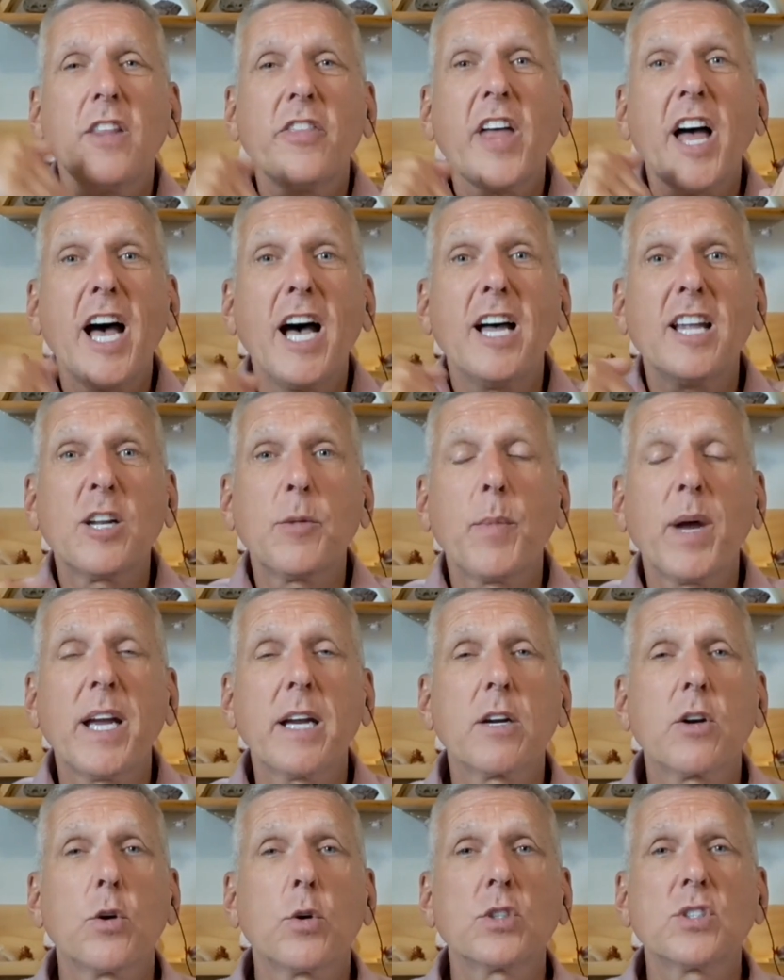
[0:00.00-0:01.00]

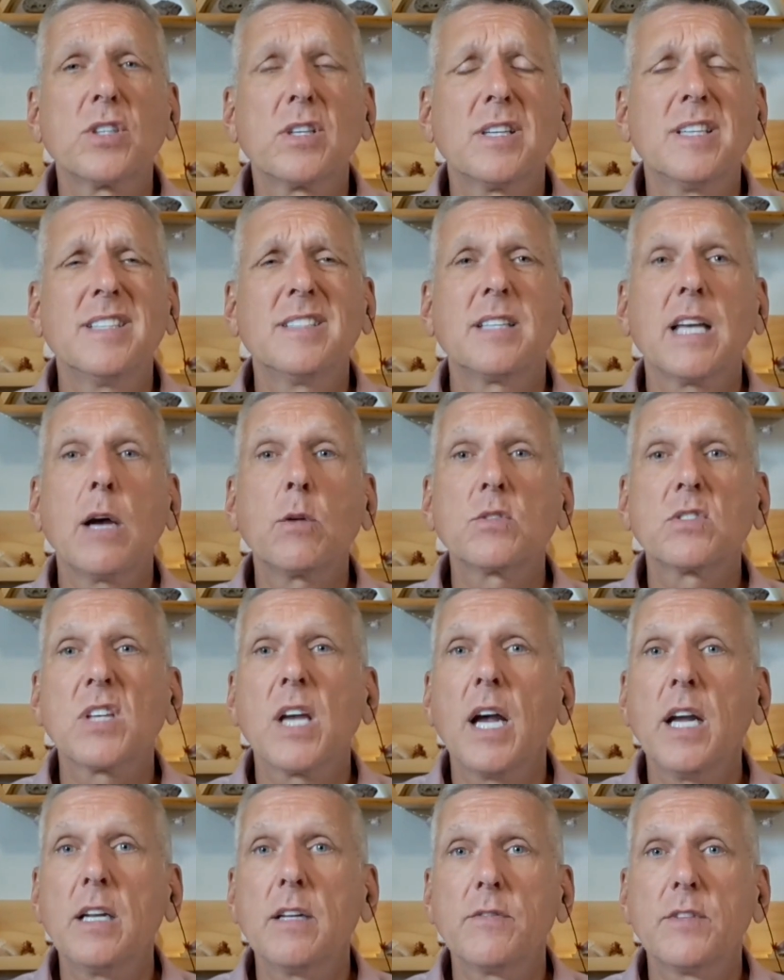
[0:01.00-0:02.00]
Annamaya kosha is
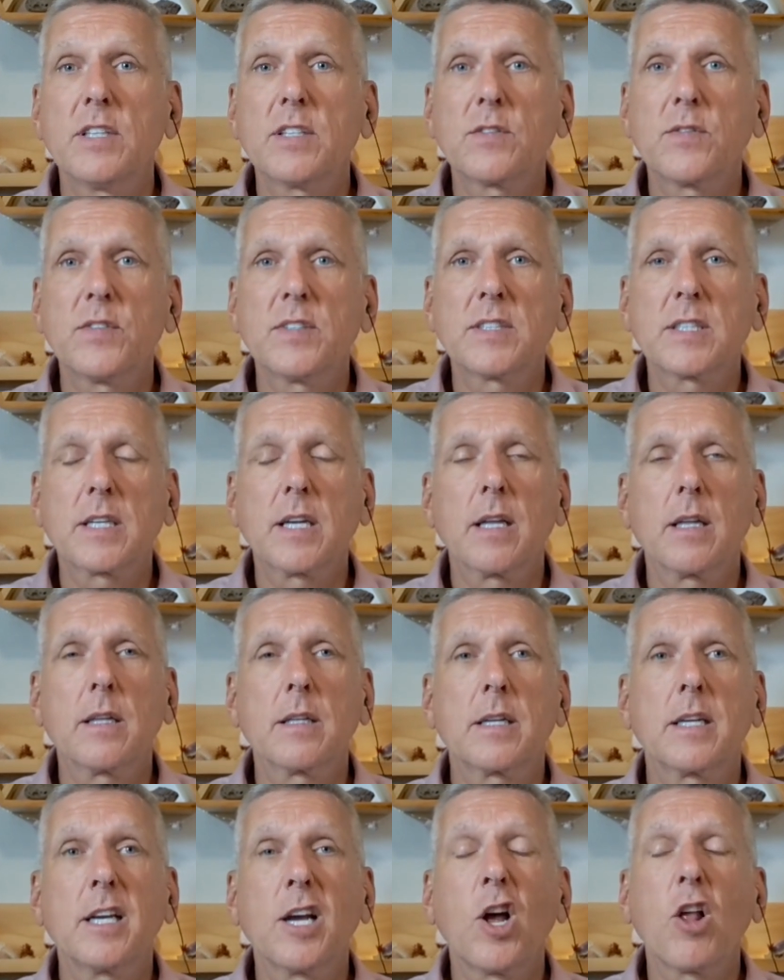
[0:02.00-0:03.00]
outside of this
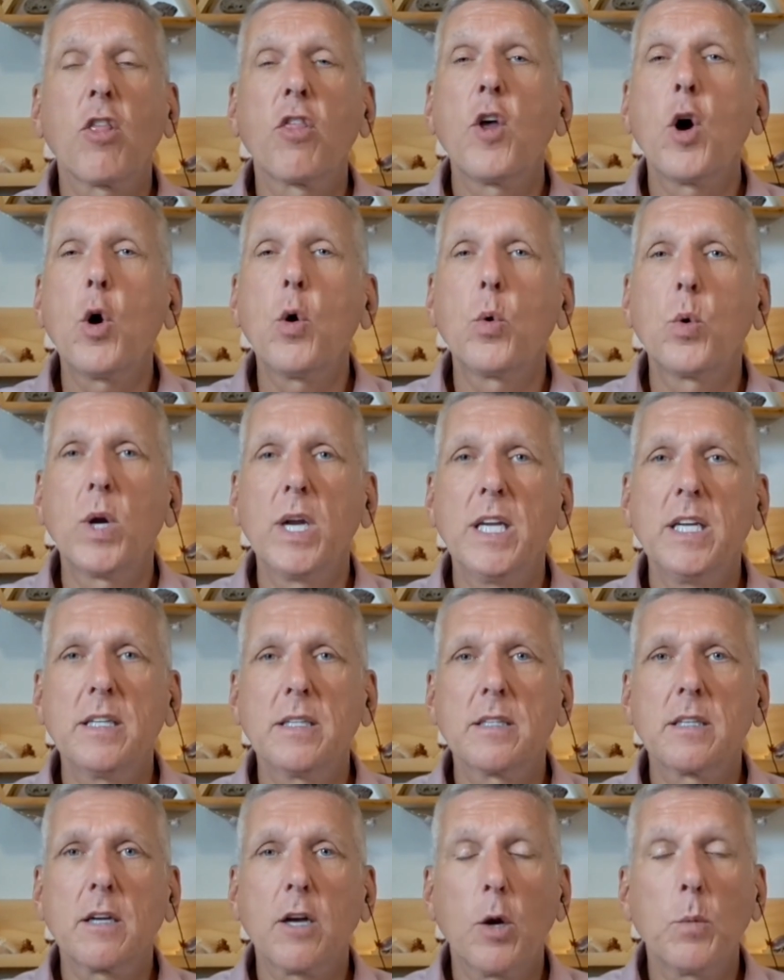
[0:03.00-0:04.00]
physicality, although
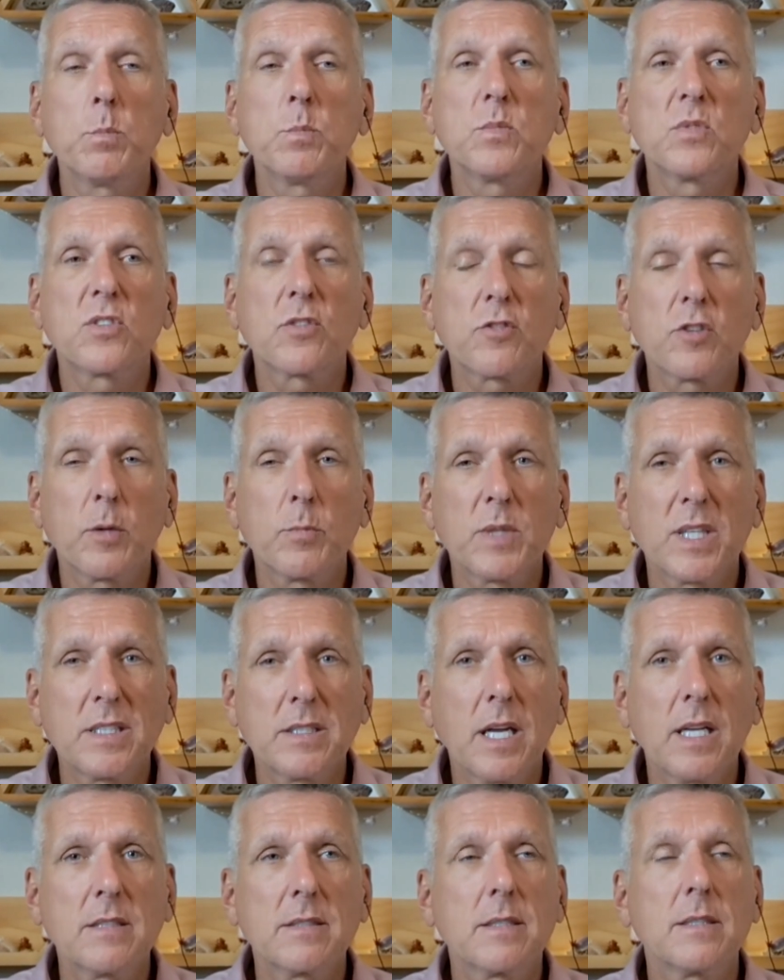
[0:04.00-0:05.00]
it comes from the
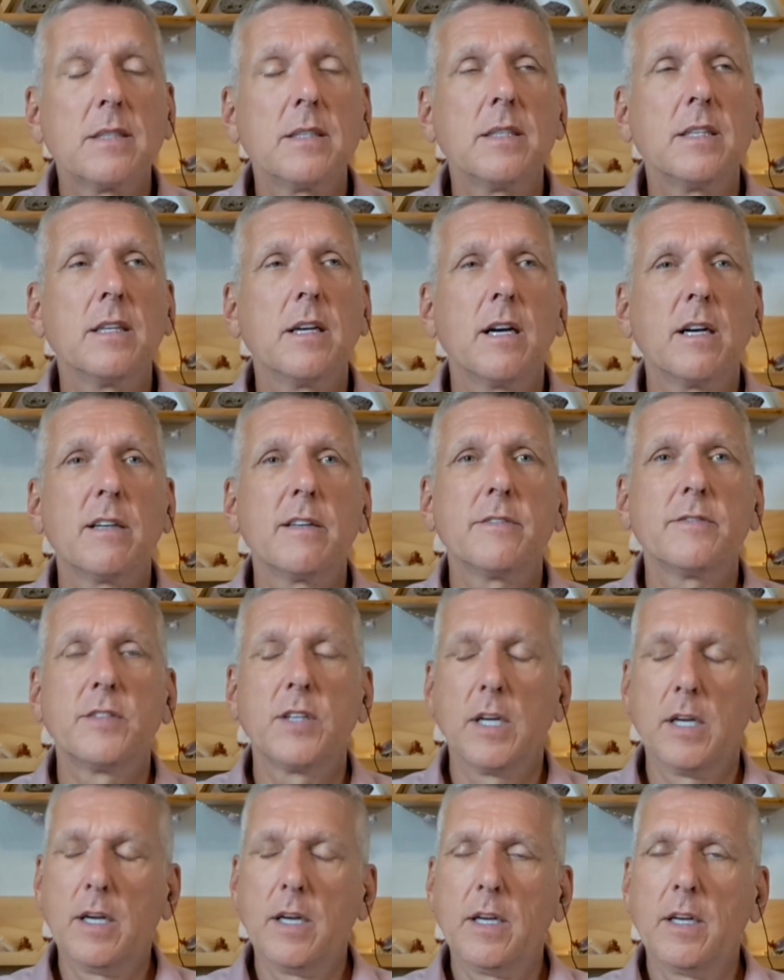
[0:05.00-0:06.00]
density of
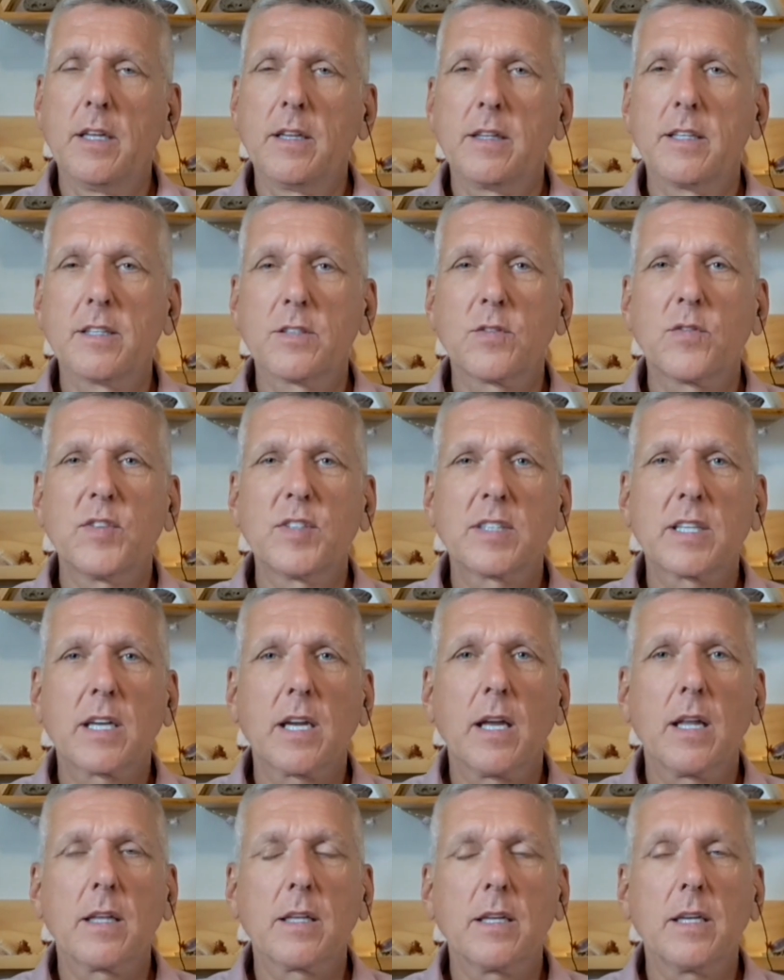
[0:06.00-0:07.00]
this
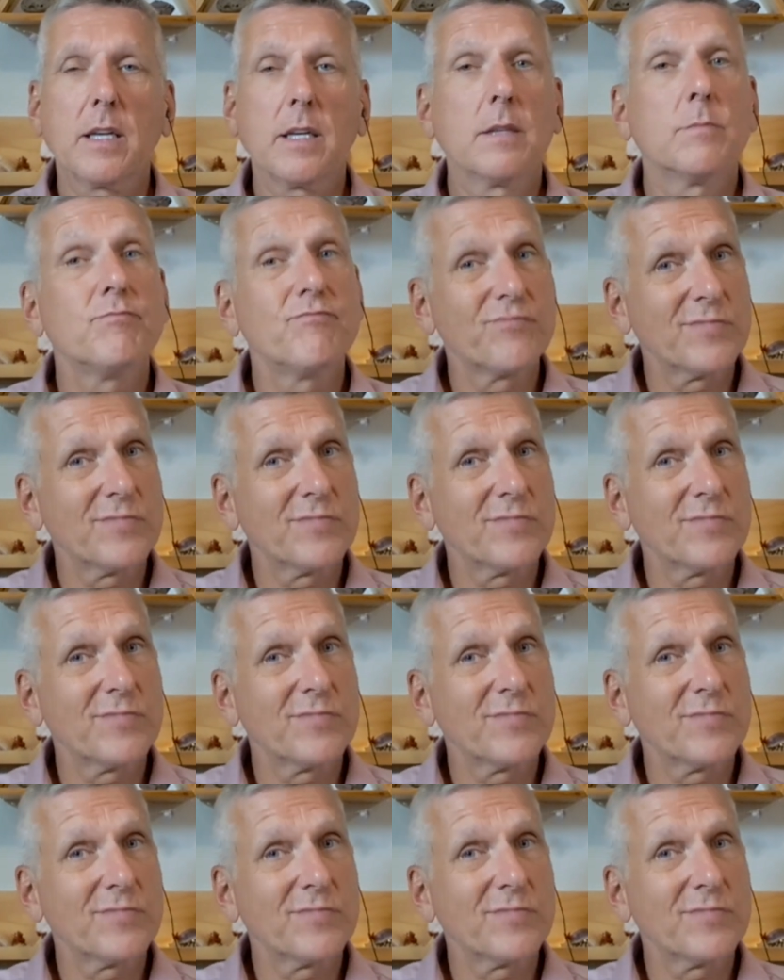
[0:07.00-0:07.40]
physicality.